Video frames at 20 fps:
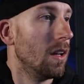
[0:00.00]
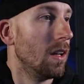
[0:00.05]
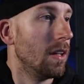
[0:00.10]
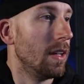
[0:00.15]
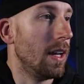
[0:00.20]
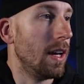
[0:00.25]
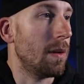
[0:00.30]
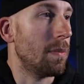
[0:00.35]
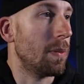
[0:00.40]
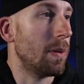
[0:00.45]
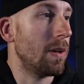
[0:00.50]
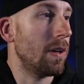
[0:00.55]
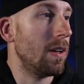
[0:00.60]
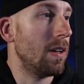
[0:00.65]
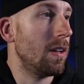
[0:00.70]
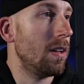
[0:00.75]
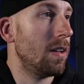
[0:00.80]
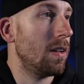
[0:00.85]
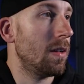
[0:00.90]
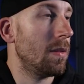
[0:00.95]
yeah,
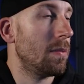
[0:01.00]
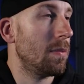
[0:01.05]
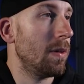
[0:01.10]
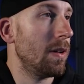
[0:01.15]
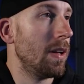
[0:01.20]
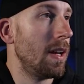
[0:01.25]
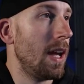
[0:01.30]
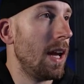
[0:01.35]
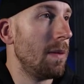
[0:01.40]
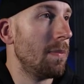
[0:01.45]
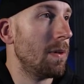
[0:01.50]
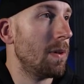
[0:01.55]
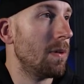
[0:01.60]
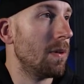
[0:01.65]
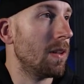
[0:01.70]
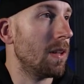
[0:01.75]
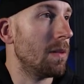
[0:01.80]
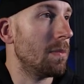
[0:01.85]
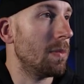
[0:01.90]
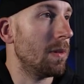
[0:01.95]
pretty happy
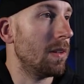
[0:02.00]
with it.